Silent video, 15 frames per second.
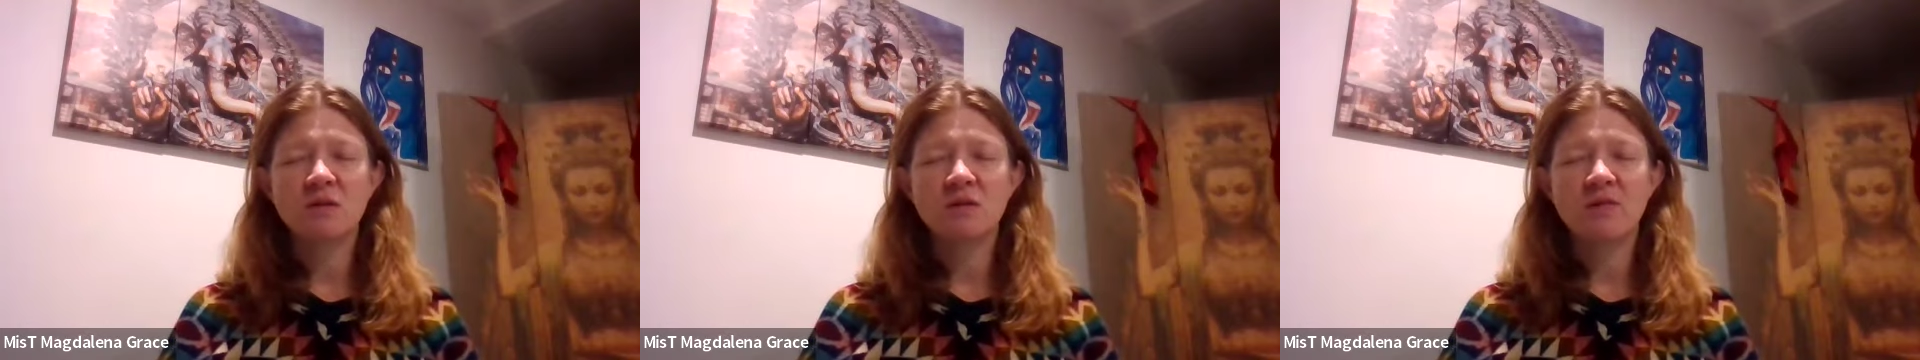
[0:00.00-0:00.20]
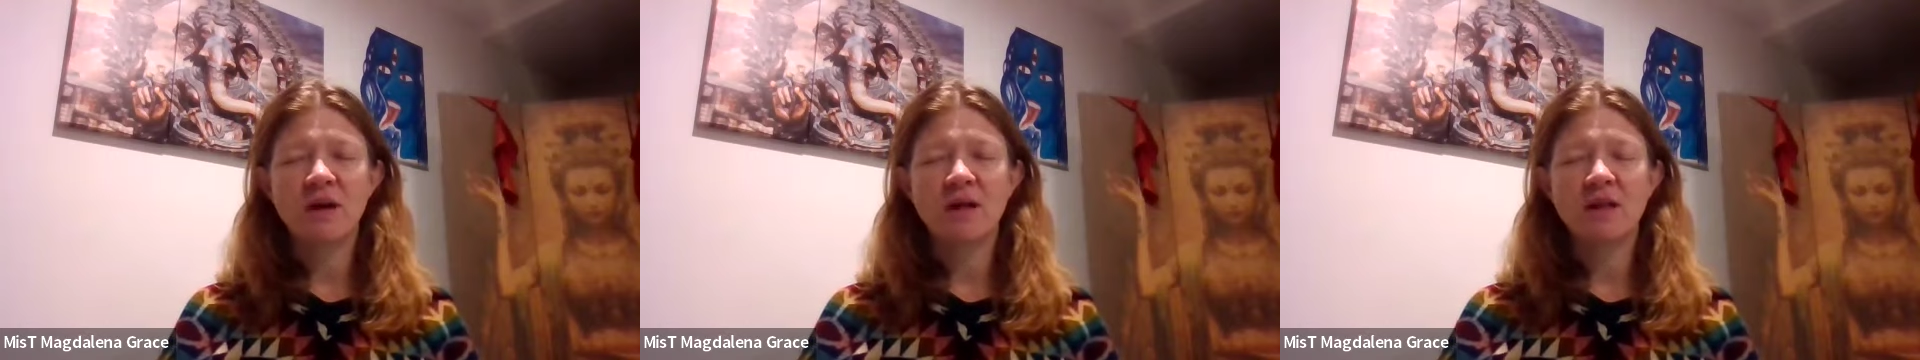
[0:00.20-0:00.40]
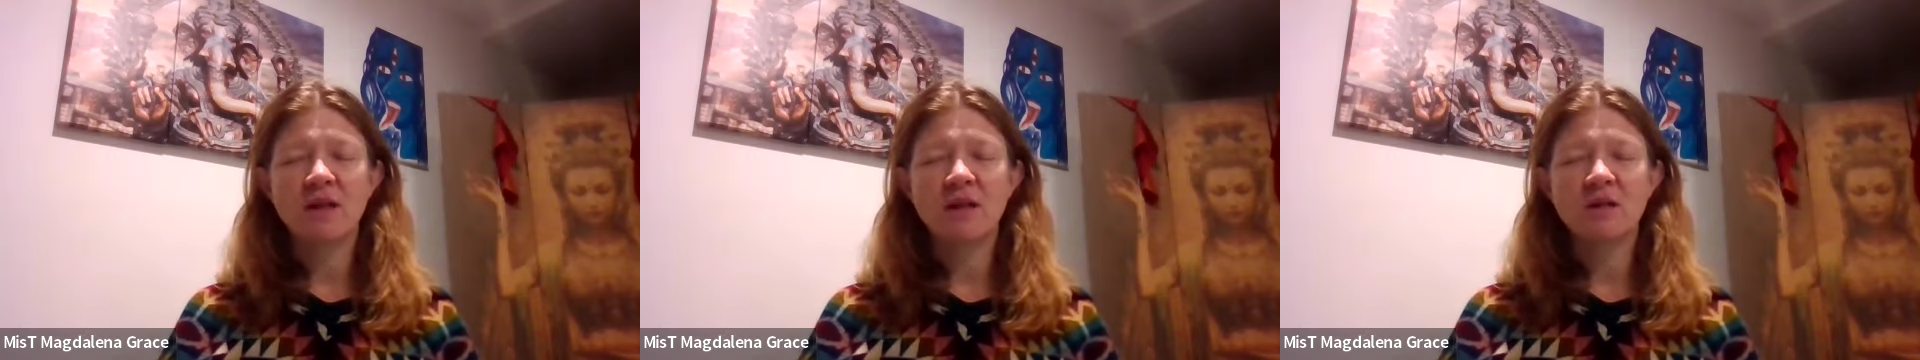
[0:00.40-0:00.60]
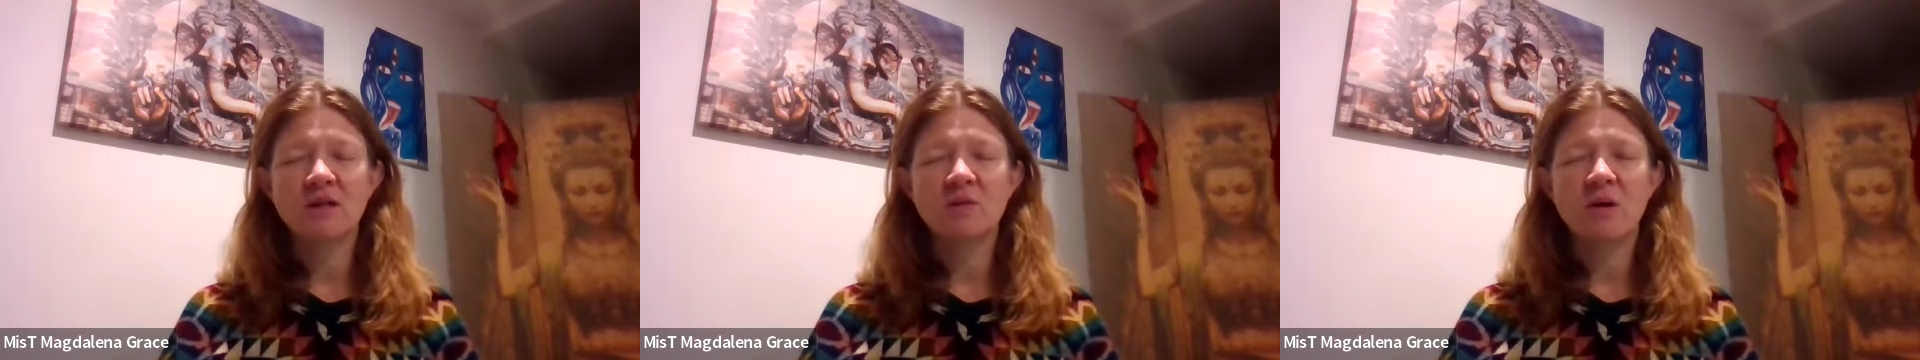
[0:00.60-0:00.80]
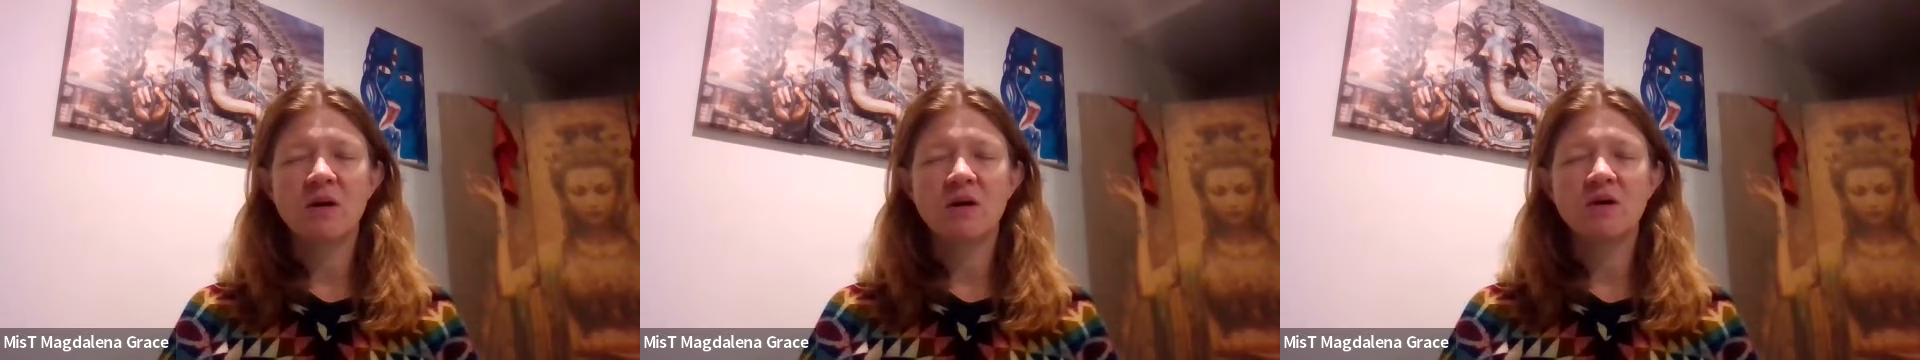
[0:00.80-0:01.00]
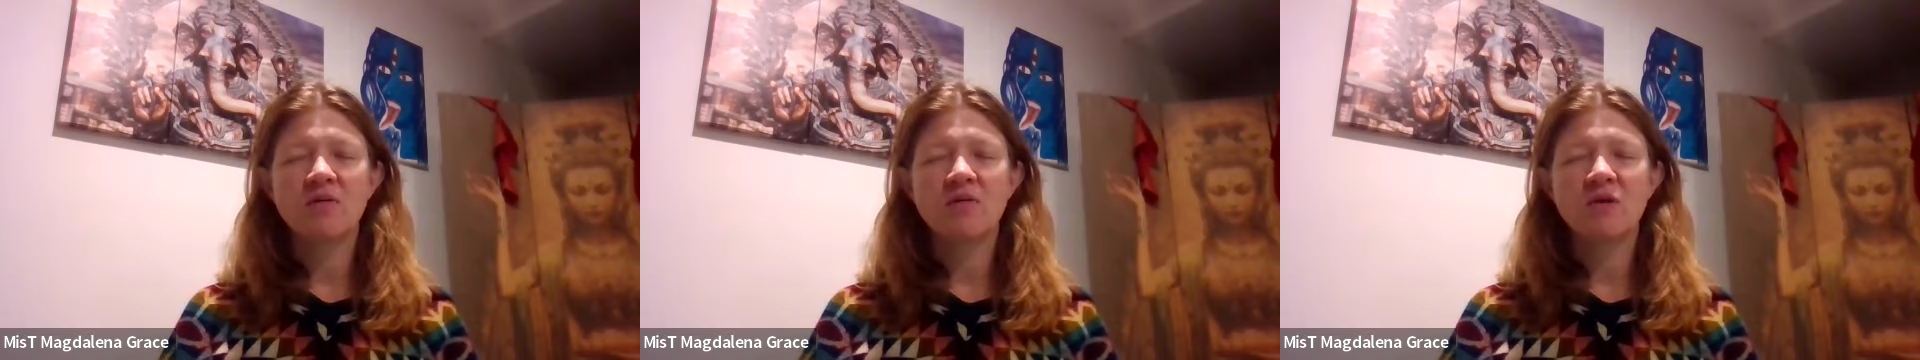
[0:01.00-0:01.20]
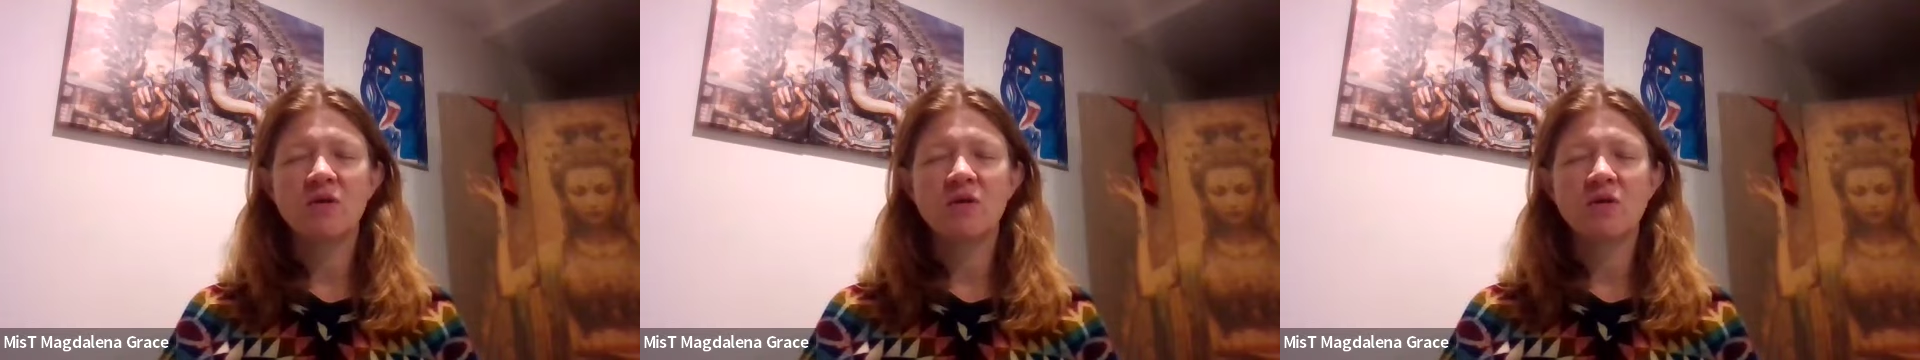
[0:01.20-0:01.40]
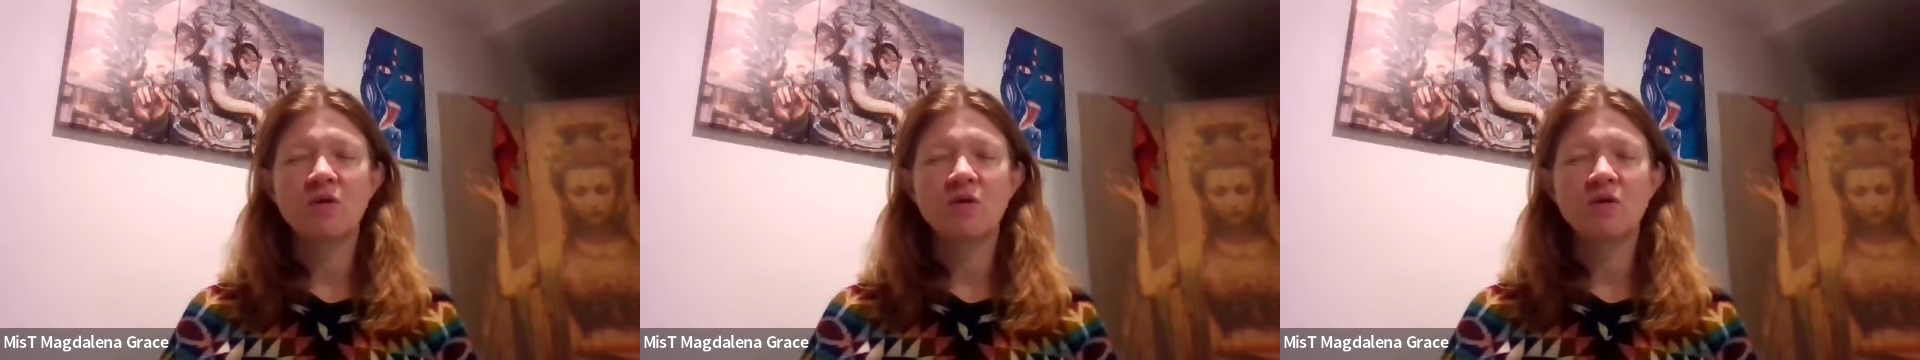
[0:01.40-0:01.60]
divinely inspired for
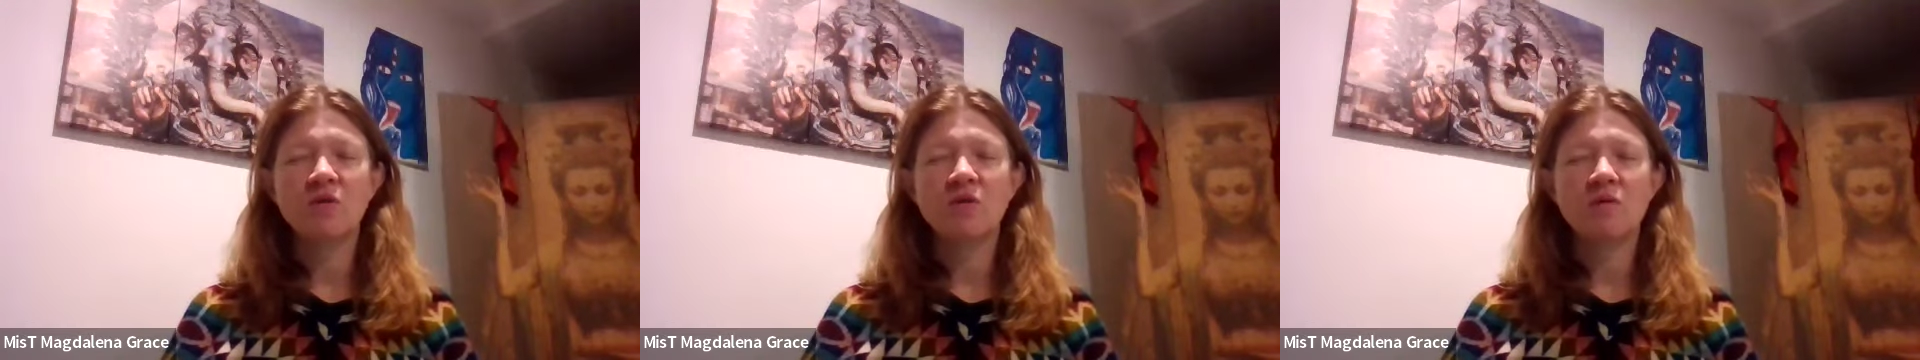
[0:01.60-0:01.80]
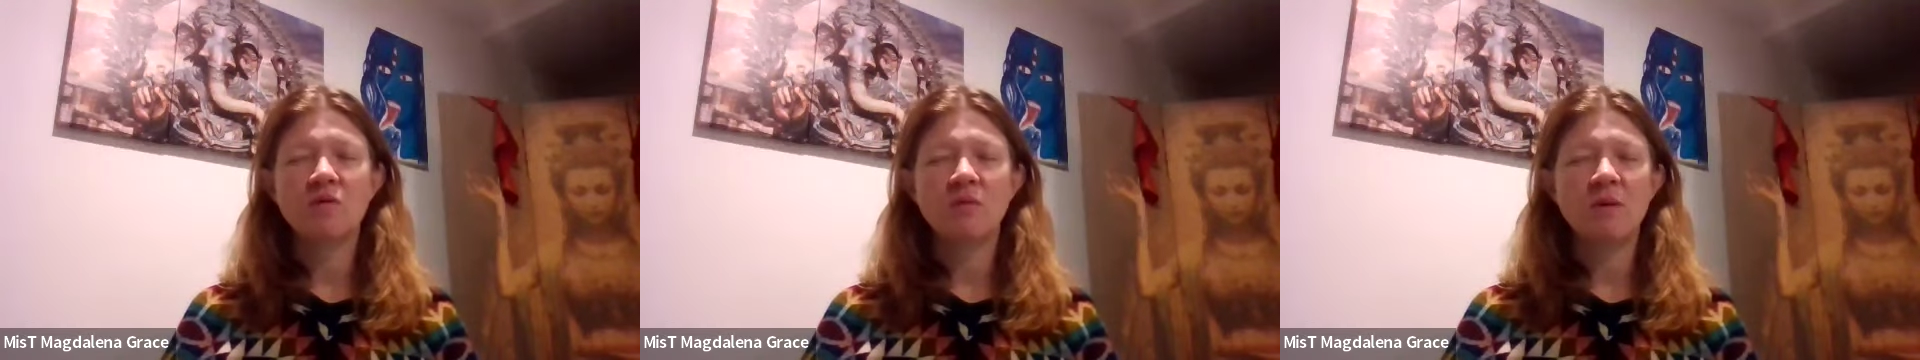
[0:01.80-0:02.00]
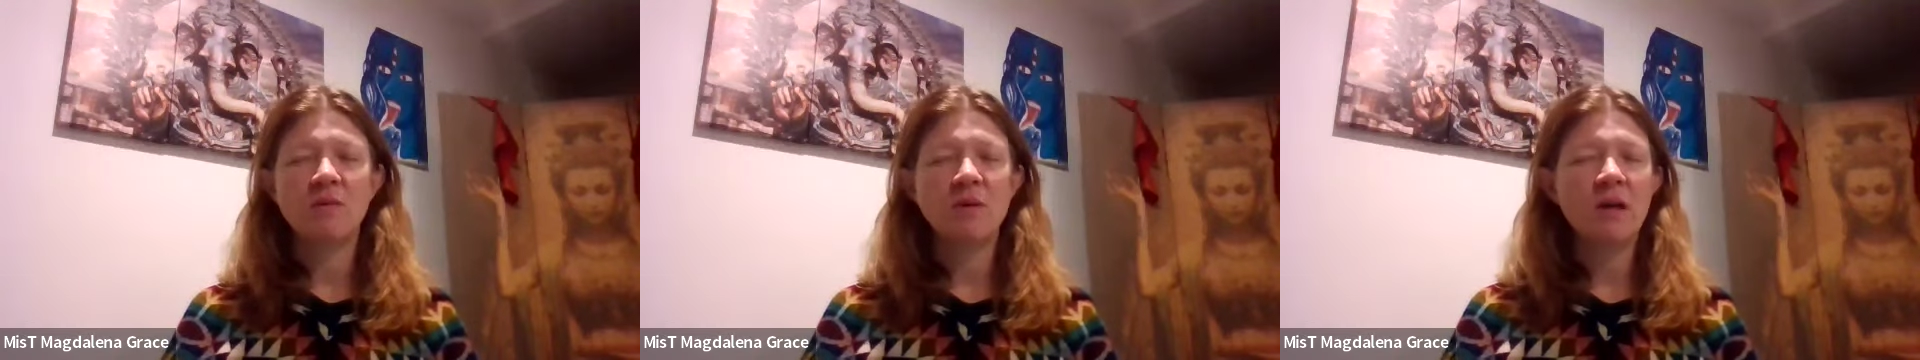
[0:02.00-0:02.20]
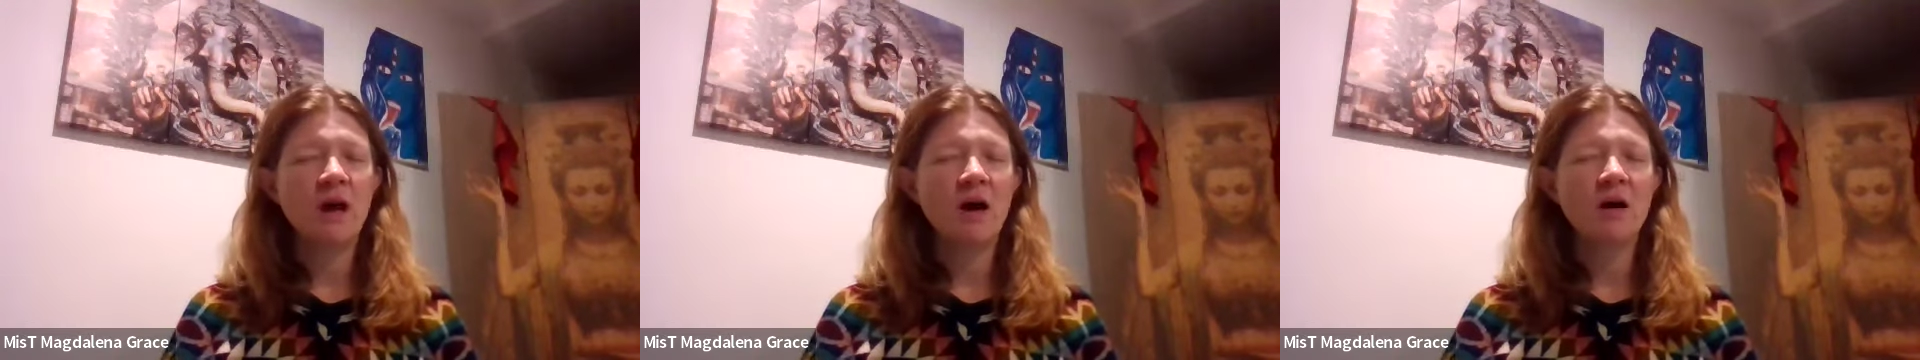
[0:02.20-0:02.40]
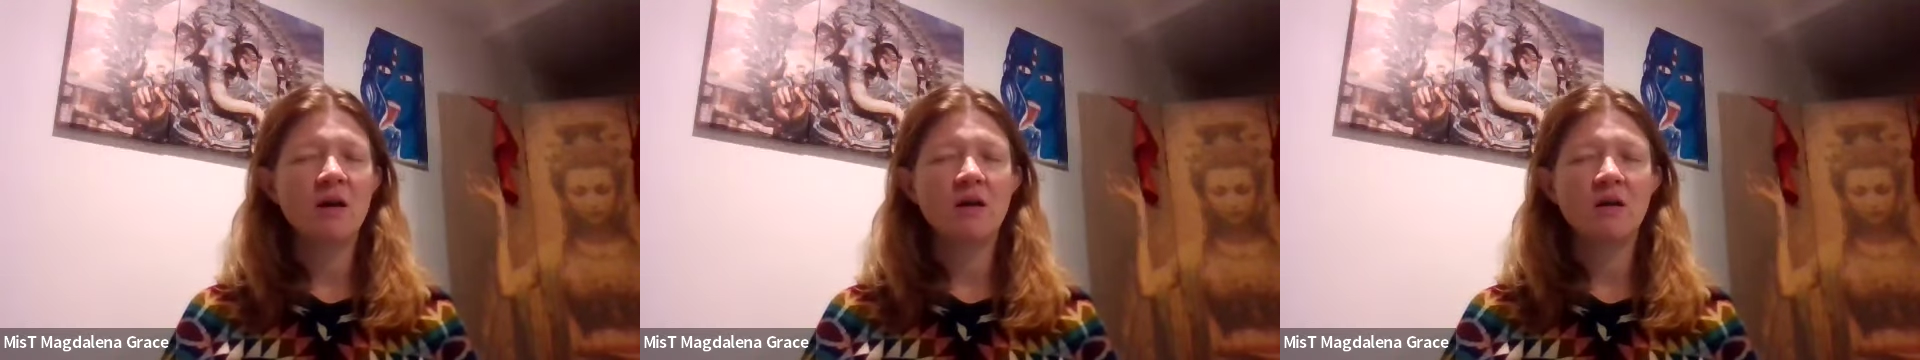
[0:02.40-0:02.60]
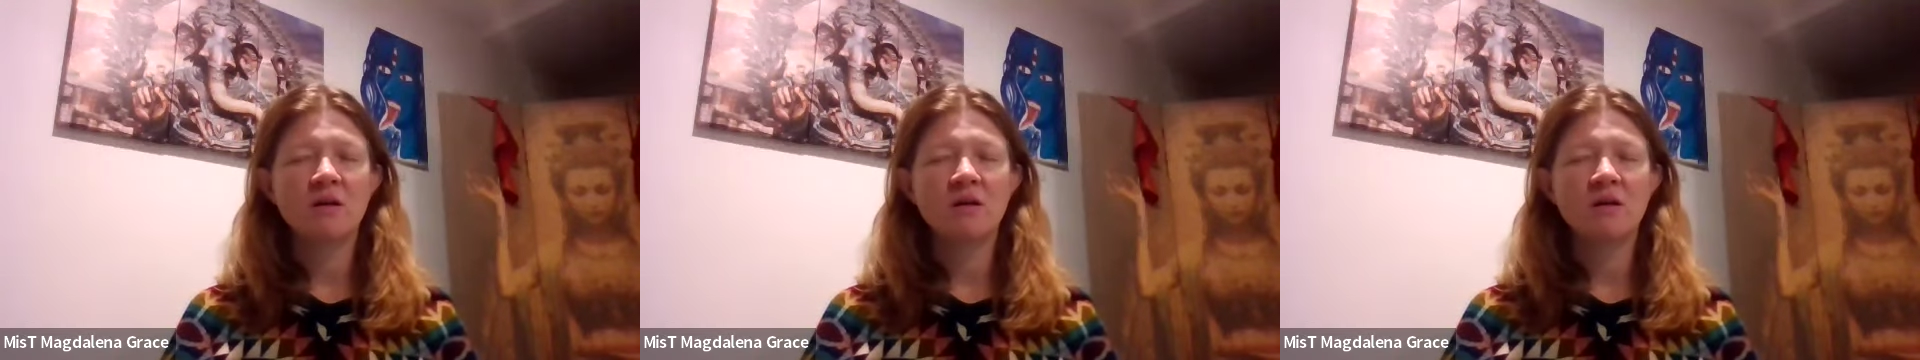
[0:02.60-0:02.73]
you. Maybe not.